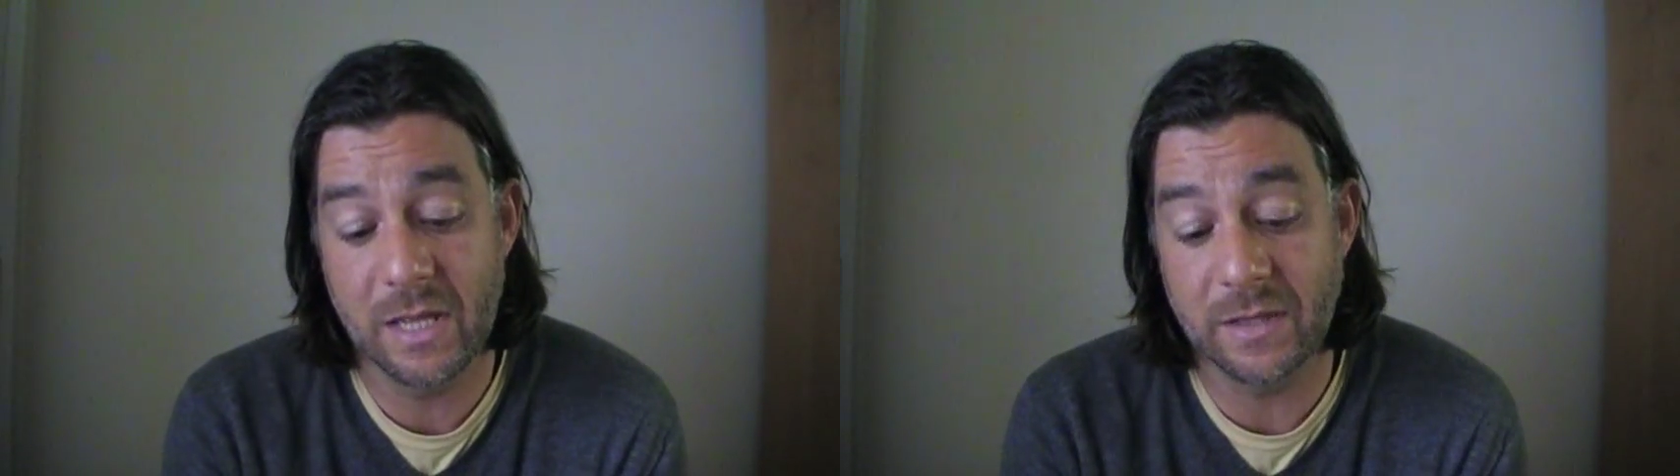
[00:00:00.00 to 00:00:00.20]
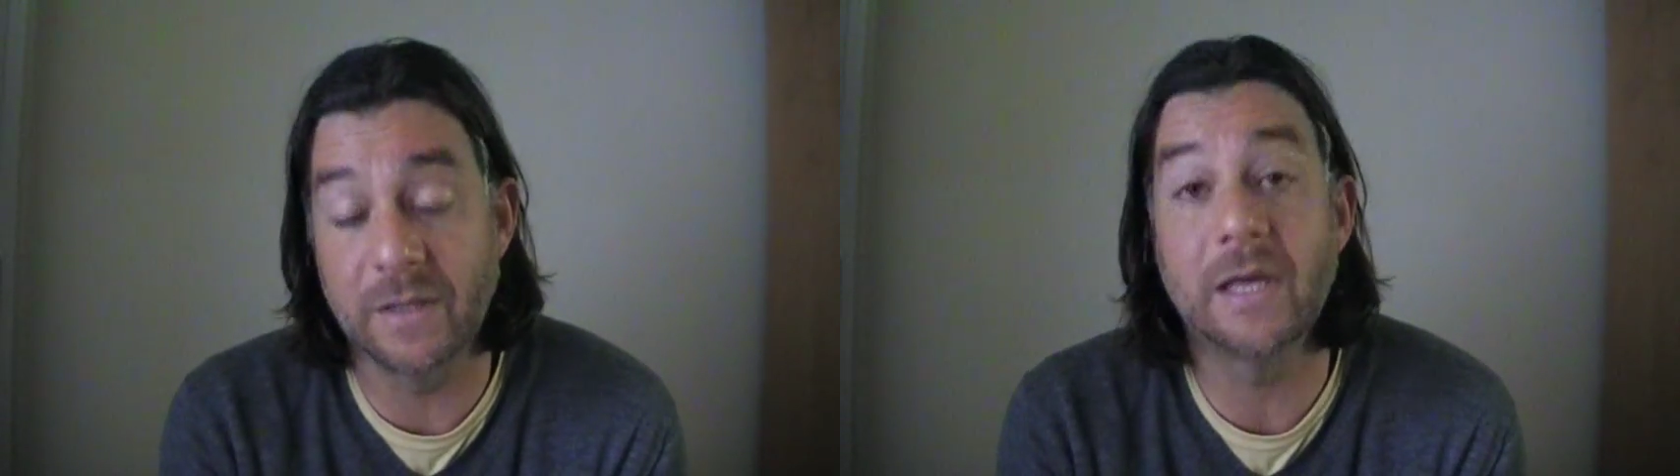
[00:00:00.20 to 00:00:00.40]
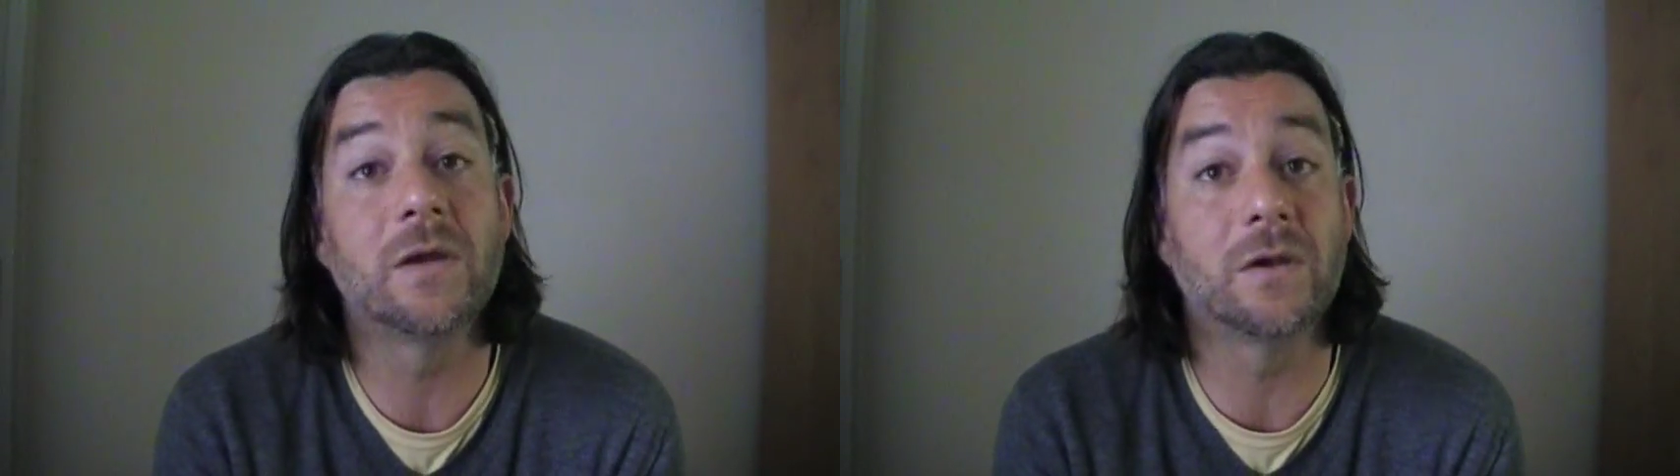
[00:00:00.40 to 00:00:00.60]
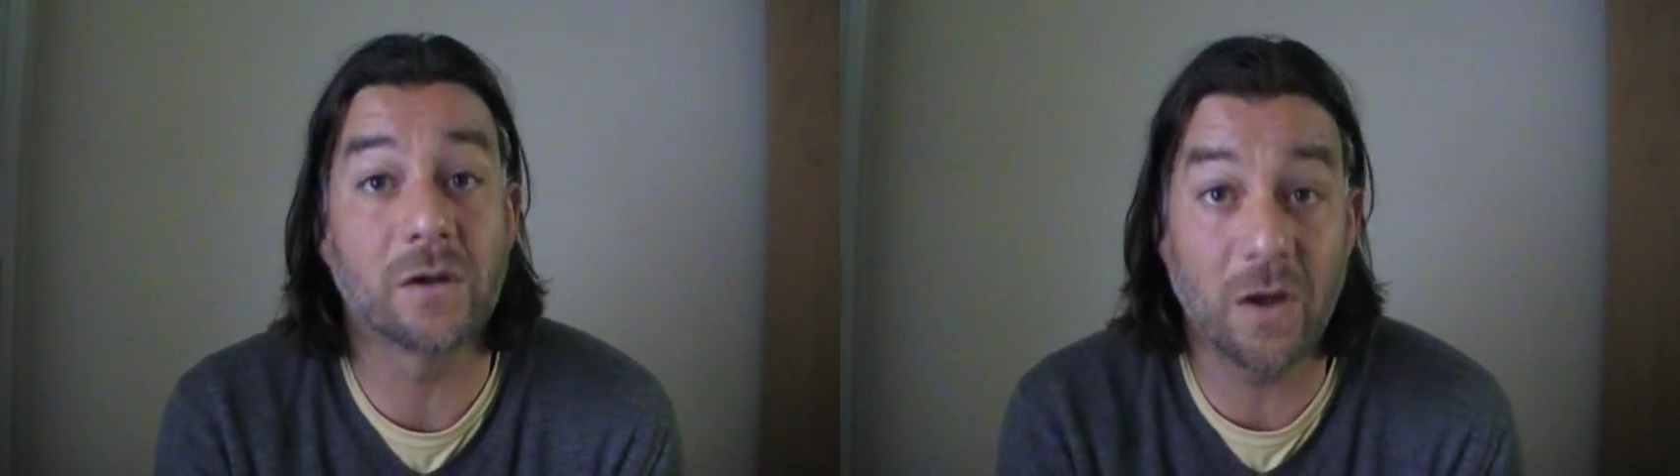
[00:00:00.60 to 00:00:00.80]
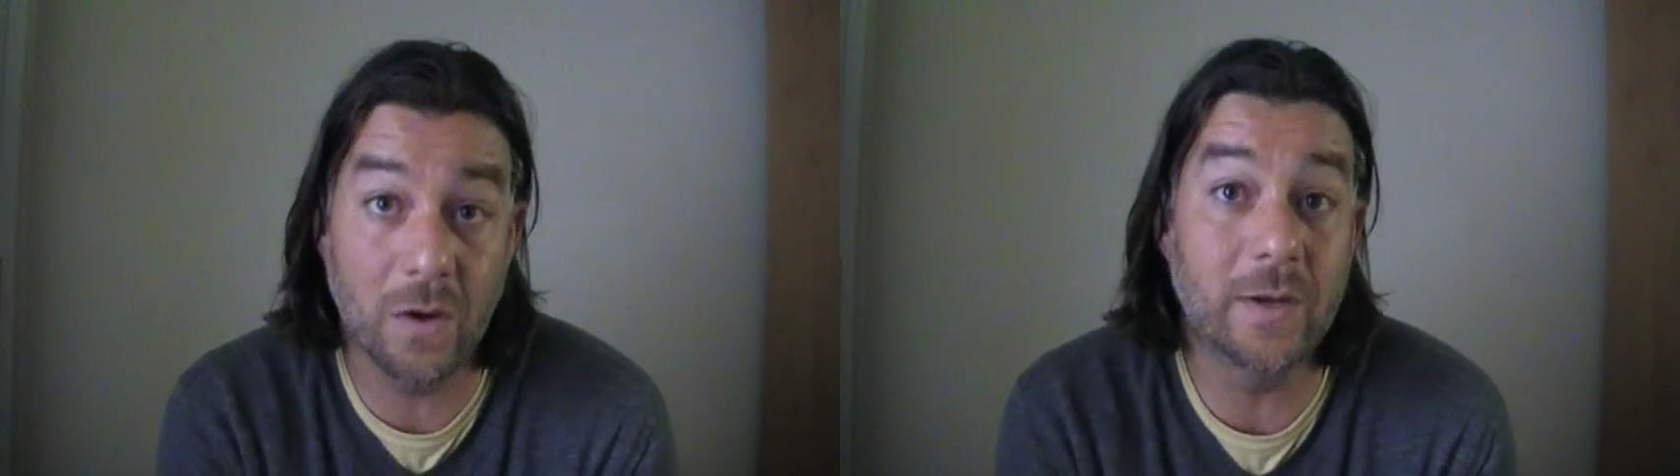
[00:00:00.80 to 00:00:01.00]
that they could
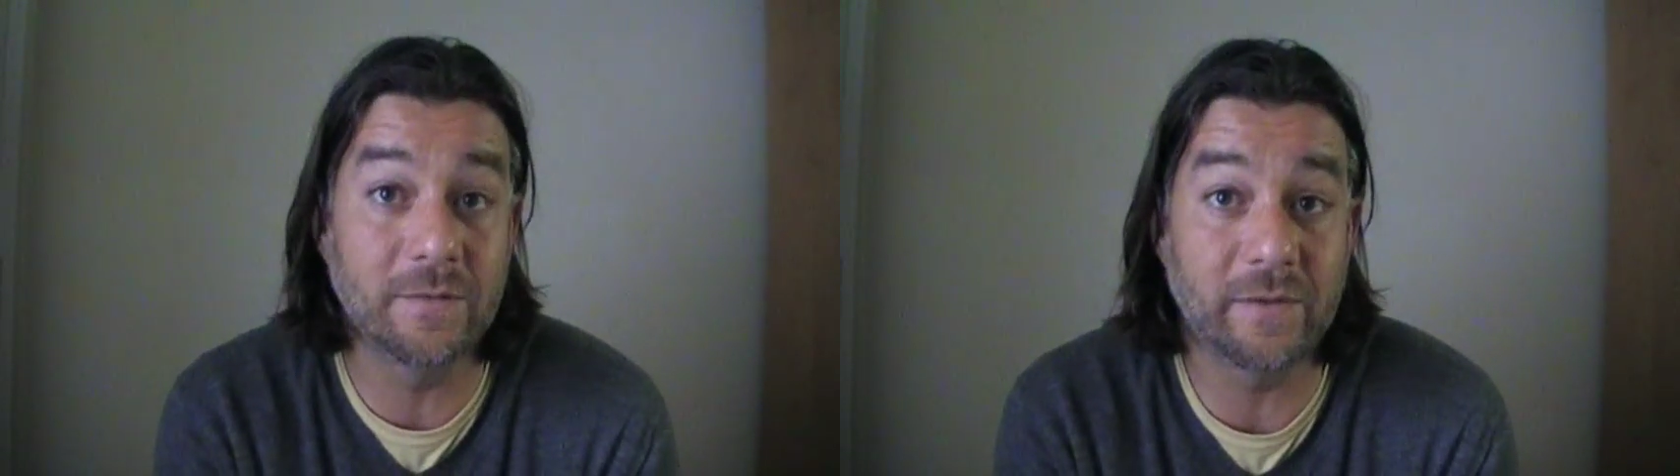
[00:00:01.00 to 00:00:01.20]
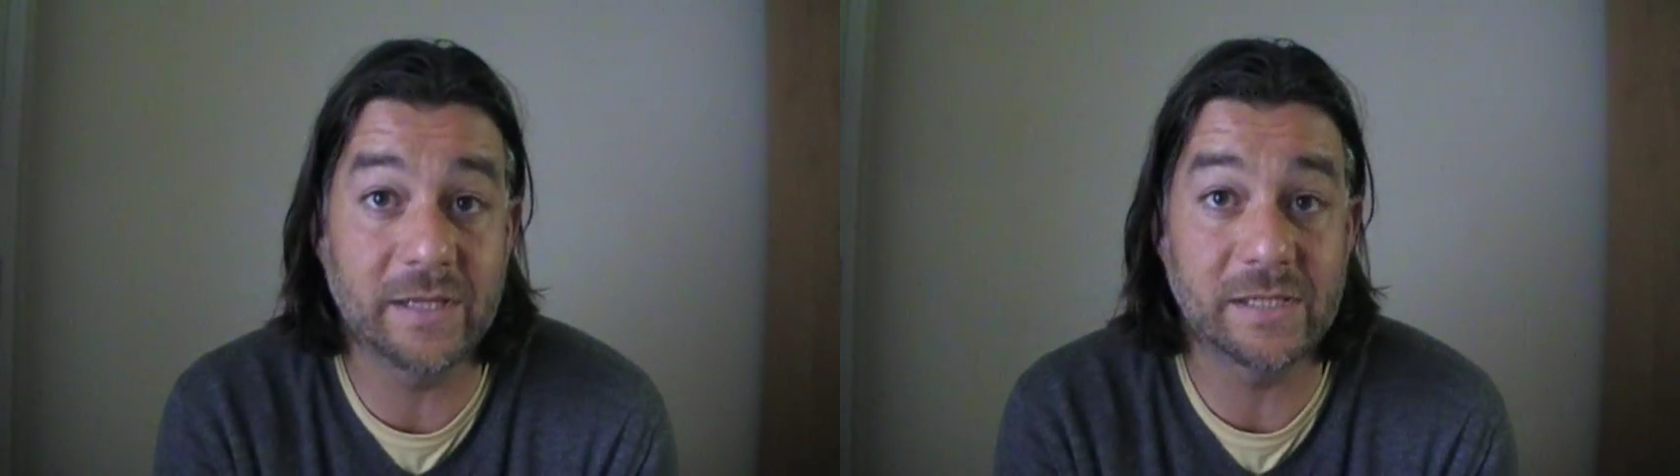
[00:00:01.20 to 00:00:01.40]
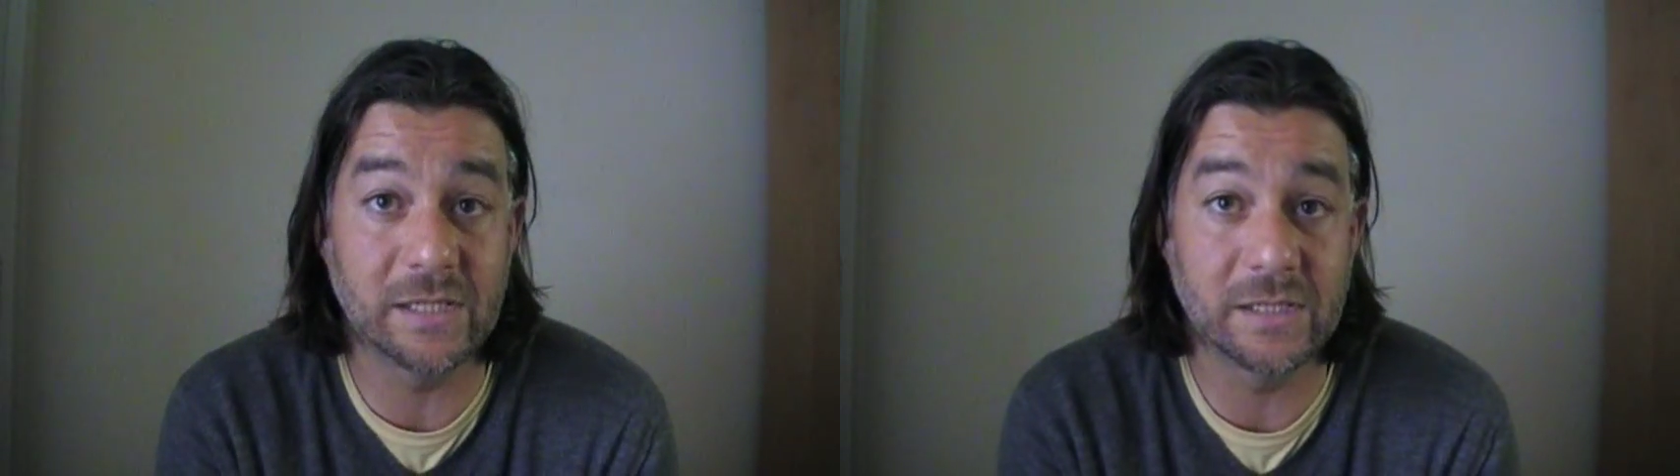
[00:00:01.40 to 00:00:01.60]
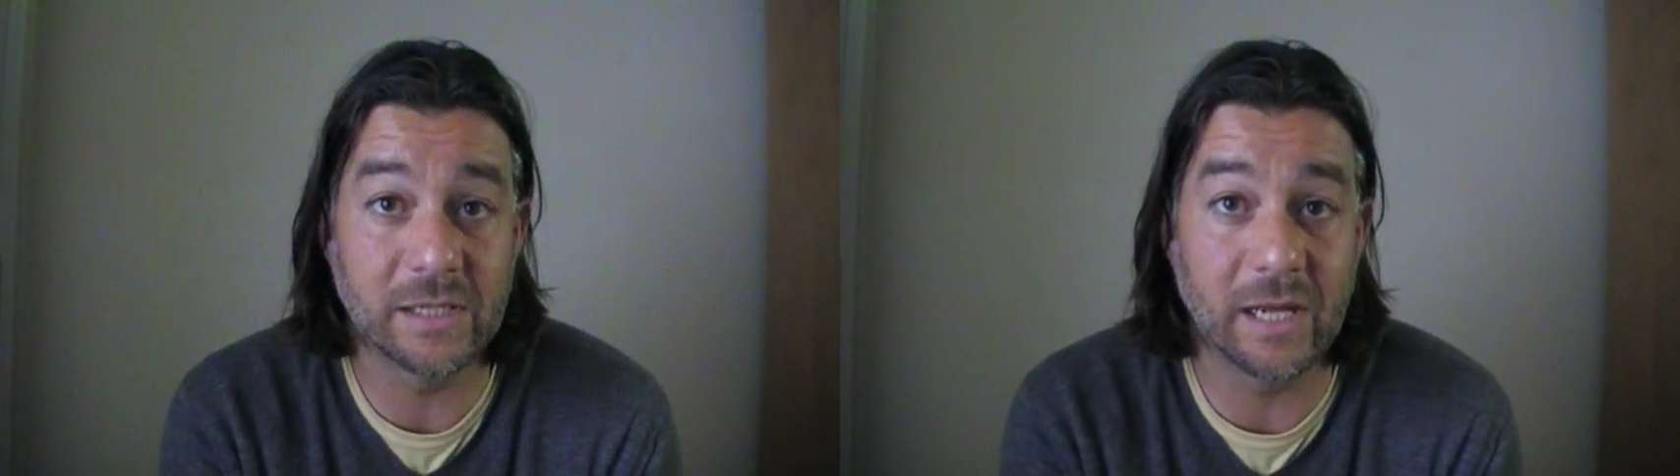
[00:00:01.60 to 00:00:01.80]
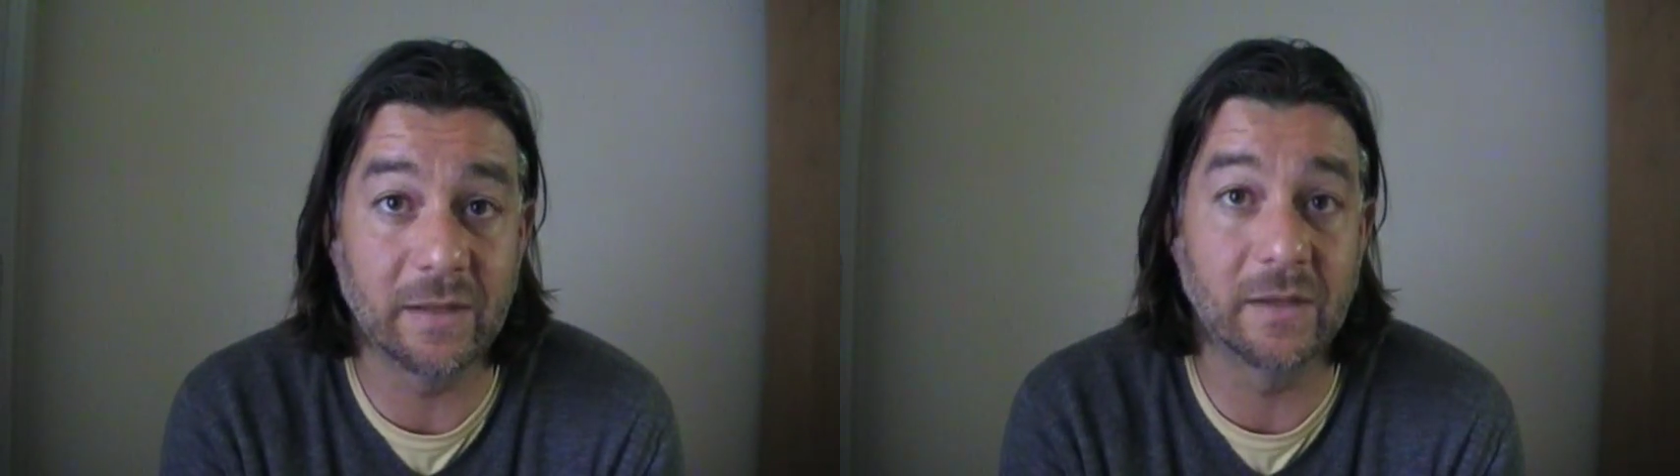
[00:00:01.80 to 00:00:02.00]
co-invest in
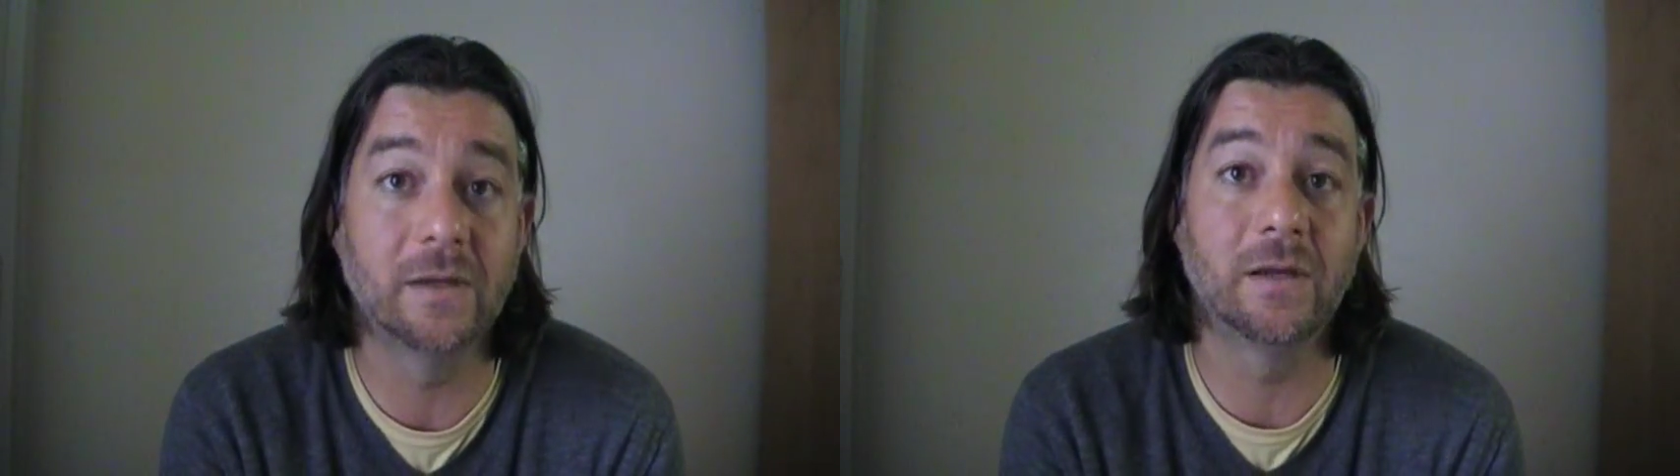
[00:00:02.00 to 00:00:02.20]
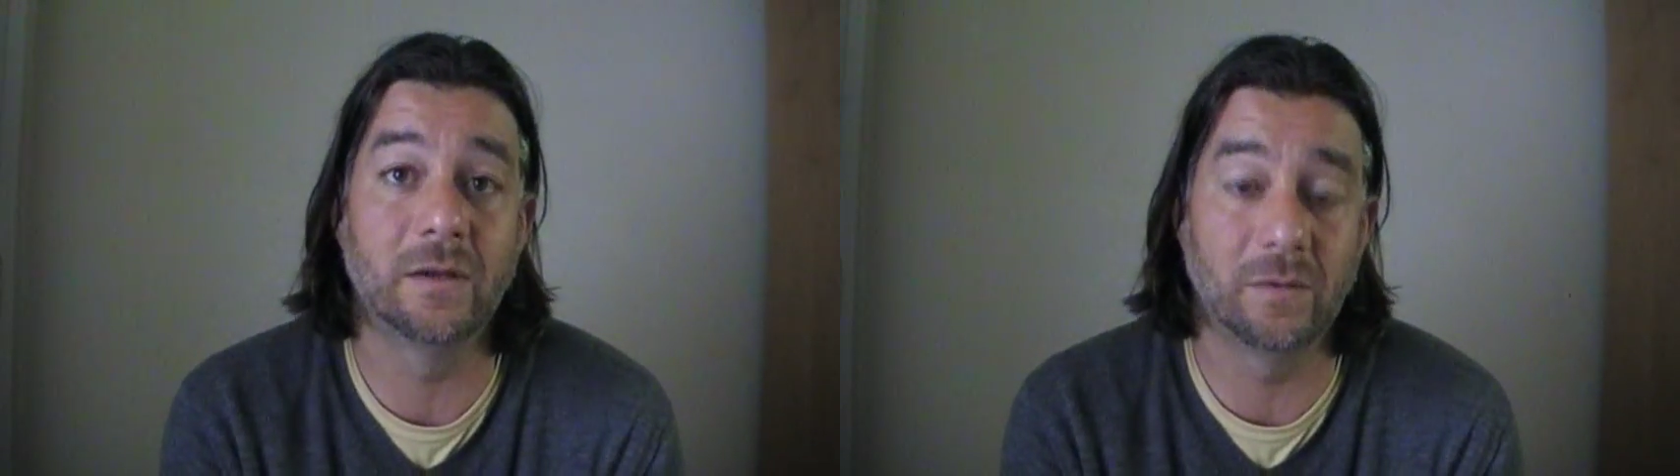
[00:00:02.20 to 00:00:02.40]
together